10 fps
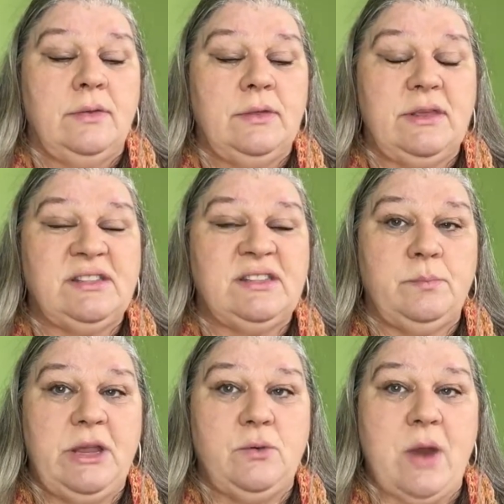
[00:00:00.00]
the
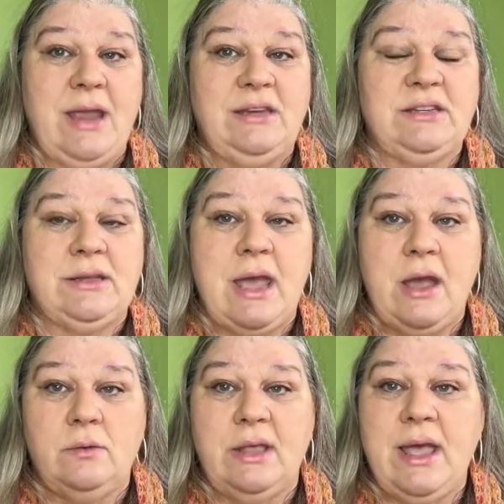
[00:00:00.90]
Spin Right
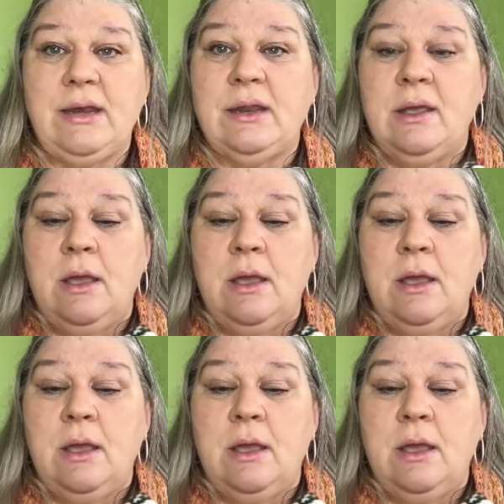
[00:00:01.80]
outlet,